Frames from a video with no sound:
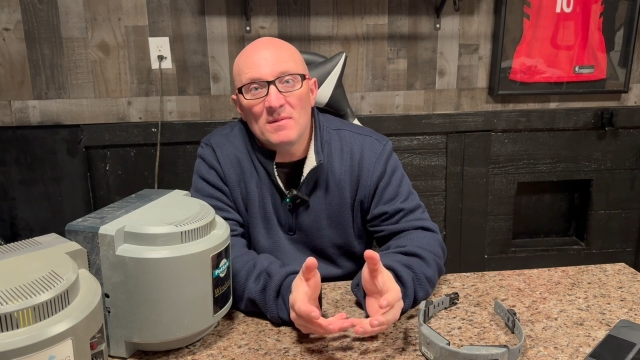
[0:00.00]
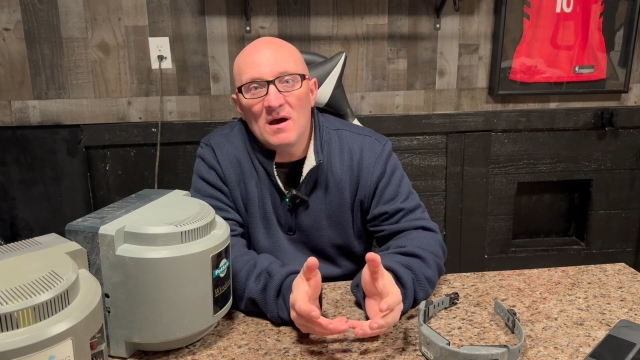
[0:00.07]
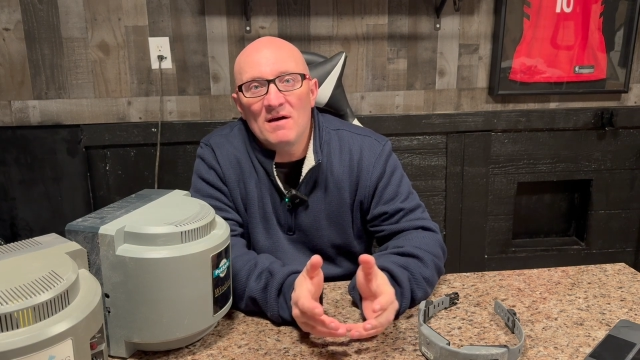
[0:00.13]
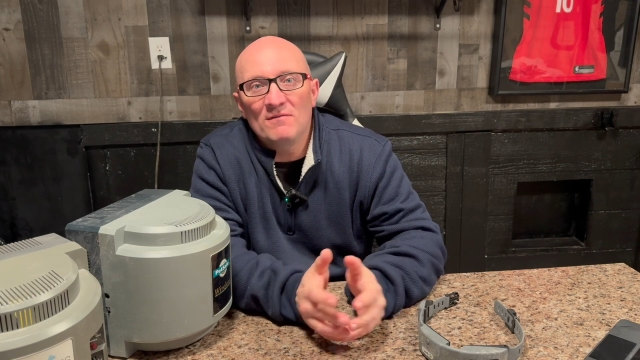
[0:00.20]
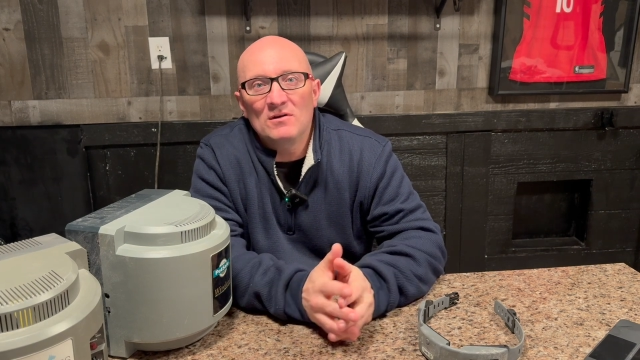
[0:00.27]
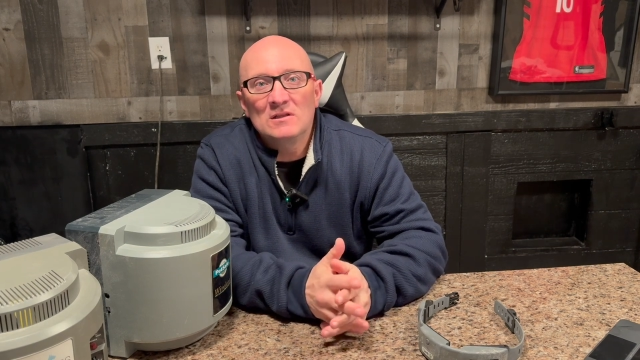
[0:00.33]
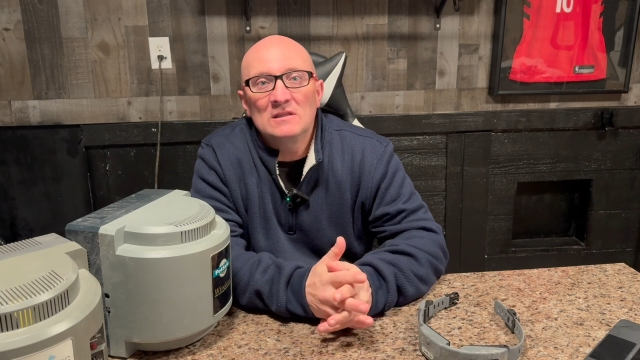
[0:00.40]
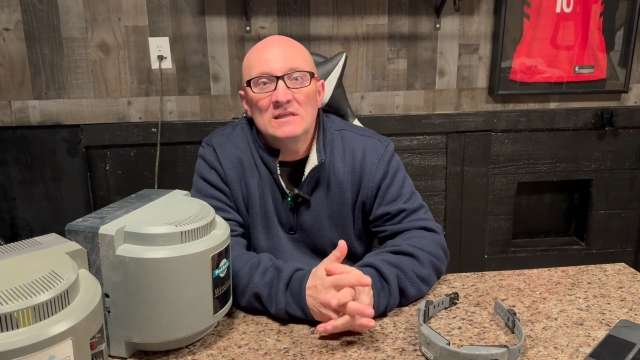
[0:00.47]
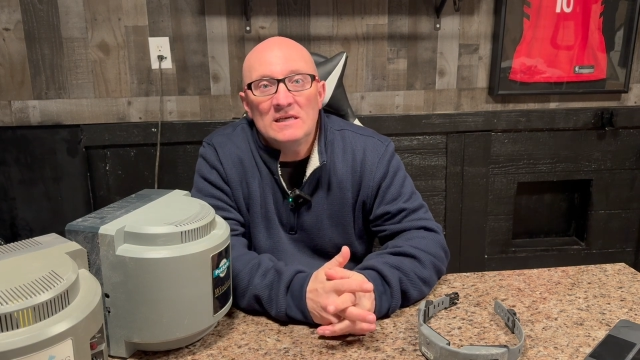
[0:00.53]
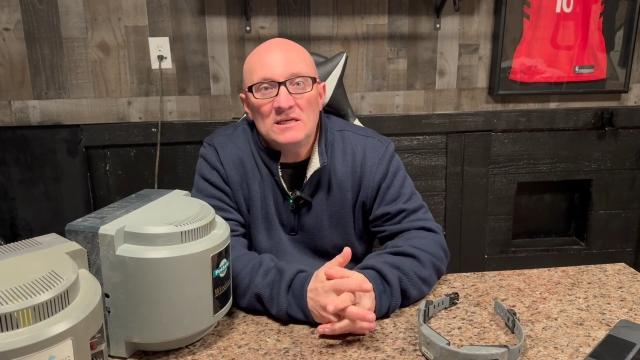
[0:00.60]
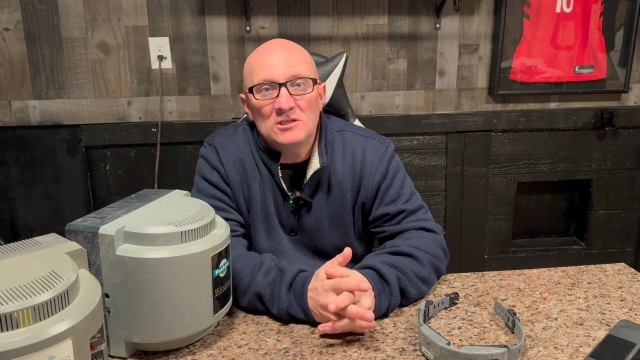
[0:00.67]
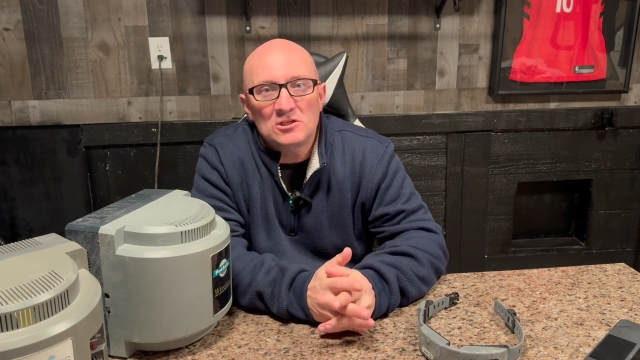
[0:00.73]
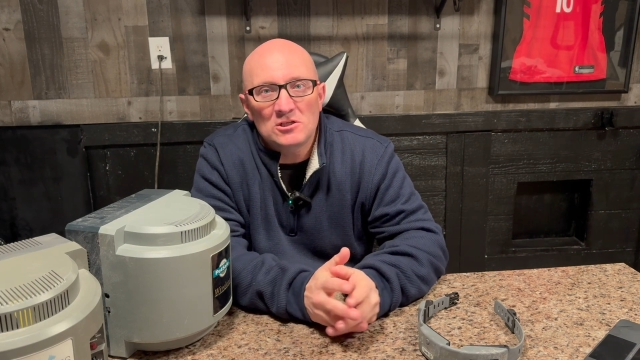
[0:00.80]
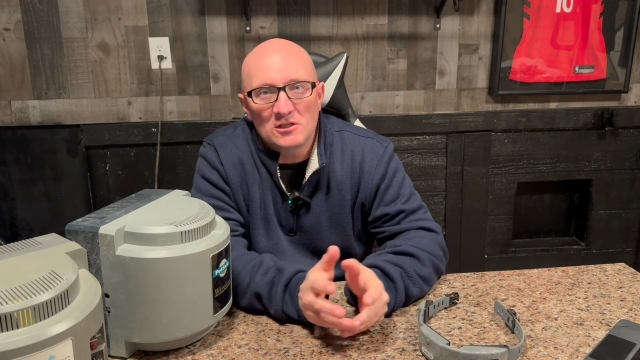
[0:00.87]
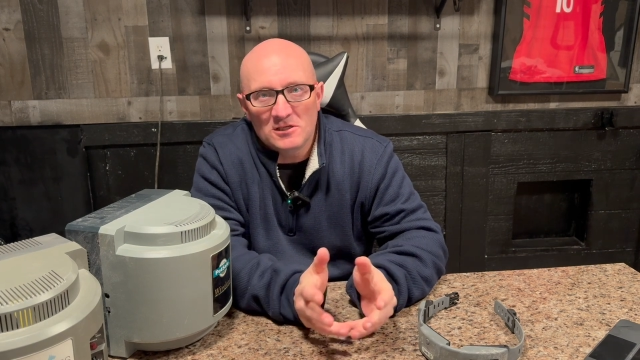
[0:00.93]
of a
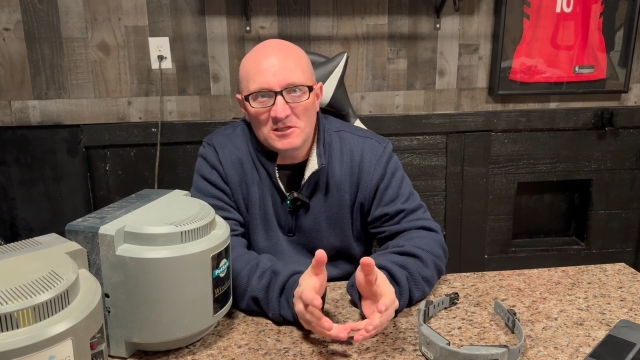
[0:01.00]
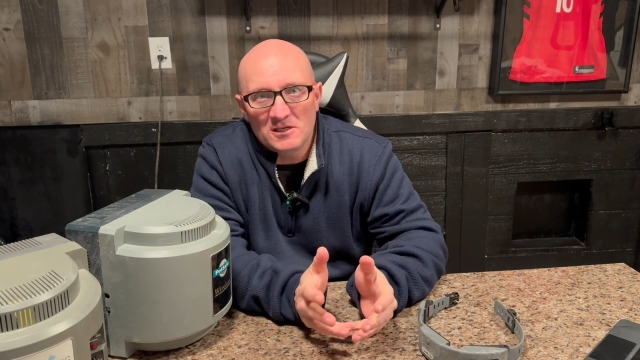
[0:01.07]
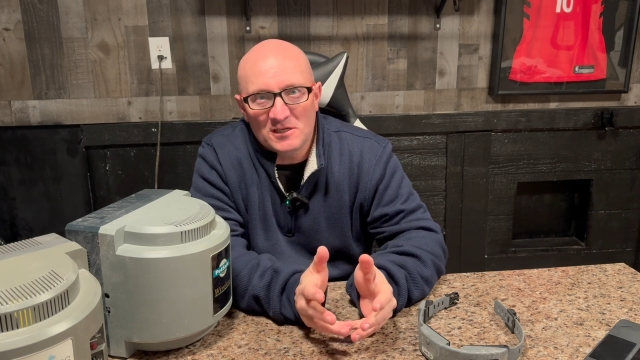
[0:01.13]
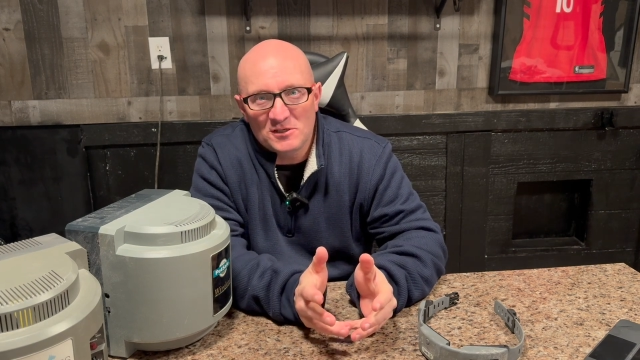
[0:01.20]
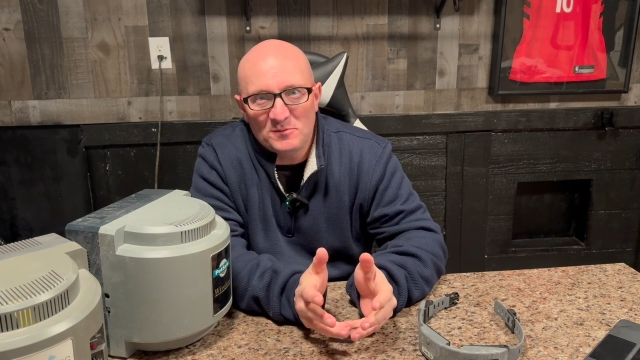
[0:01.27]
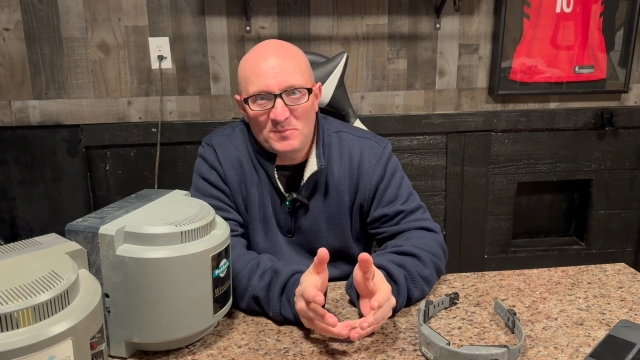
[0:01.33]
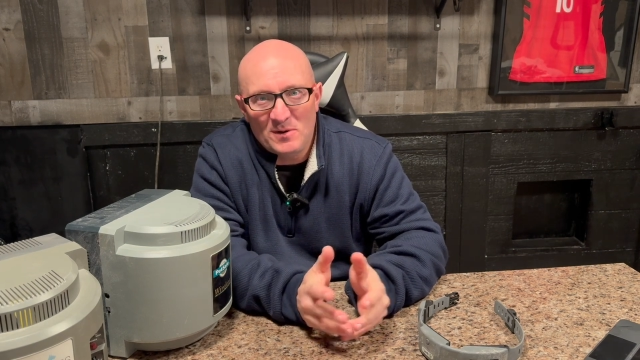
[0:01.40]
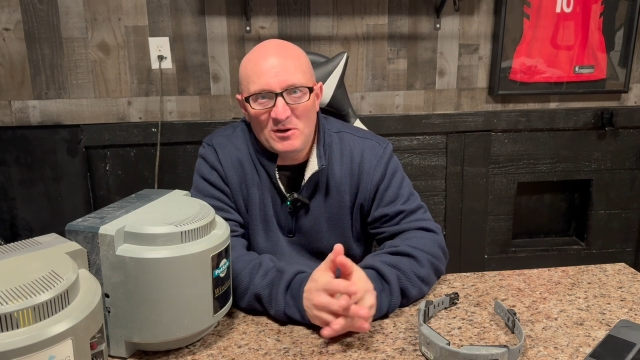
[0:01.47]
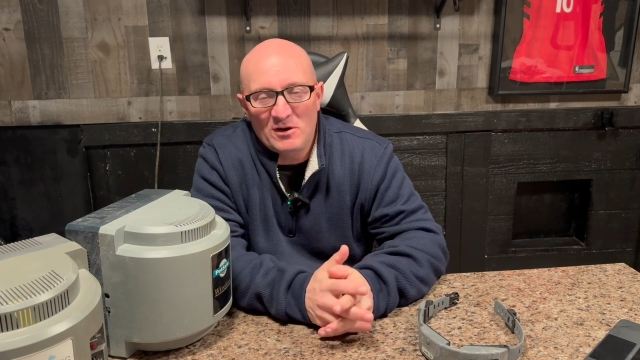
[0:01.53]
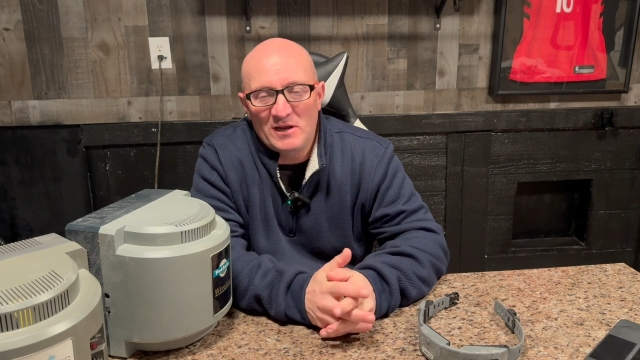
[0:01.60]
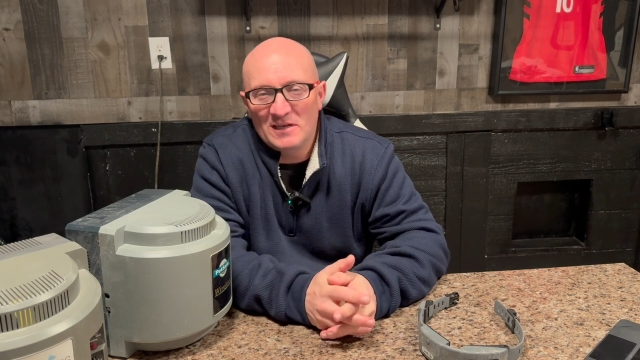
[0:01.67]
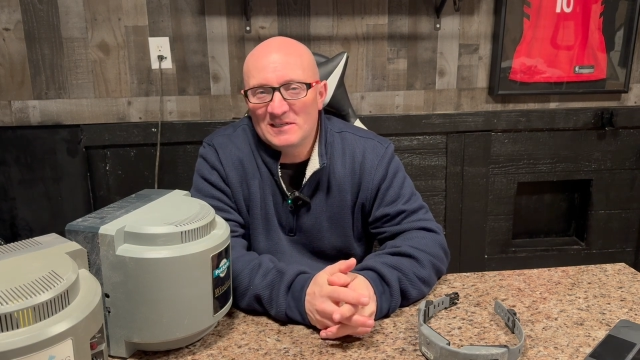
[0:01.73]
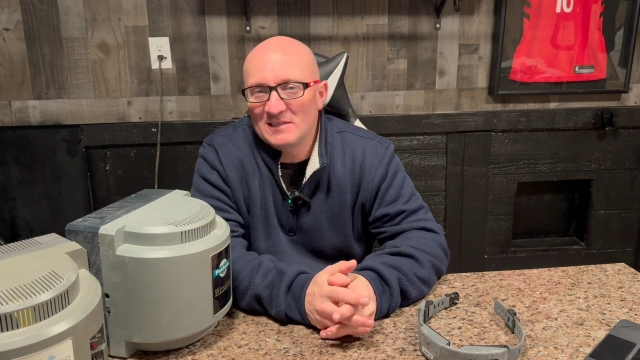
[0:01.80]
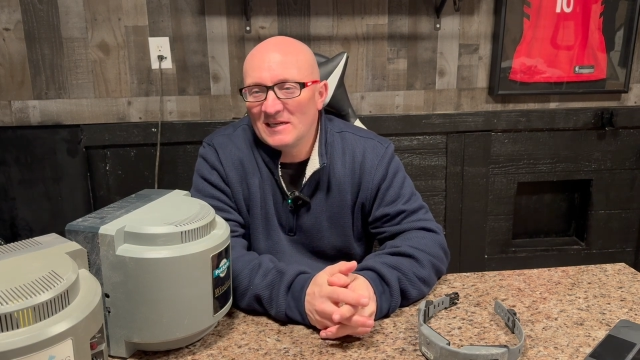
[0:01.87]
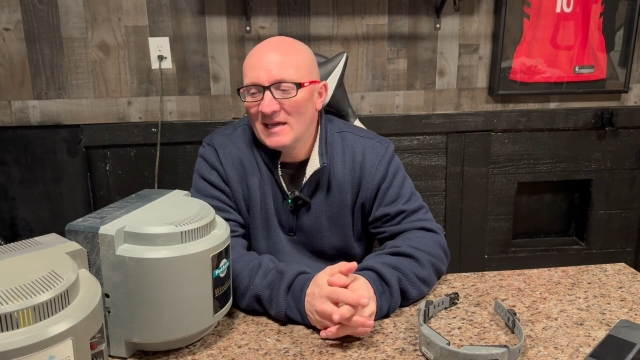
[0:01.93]
leashless
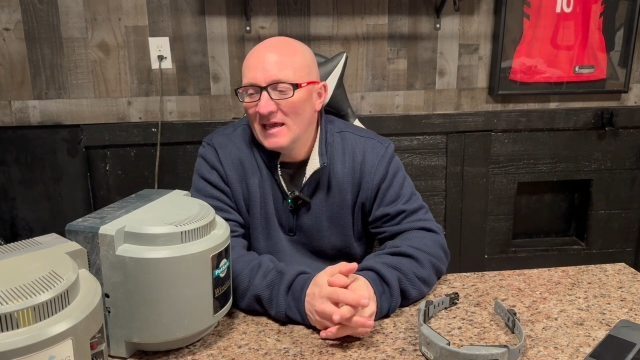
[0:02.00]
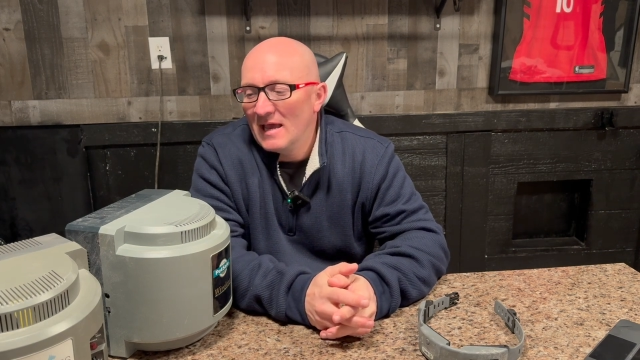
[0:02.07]
experience.